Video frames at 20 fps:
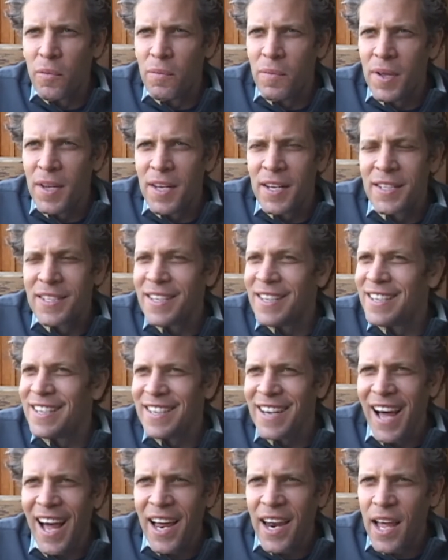me to
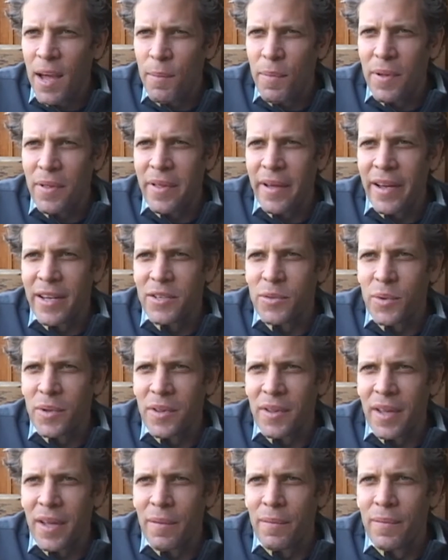not empathize
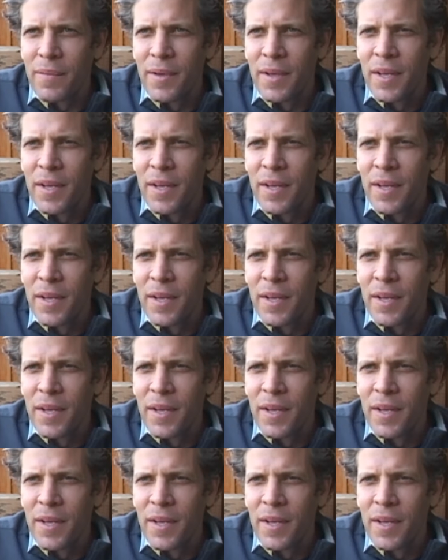with them,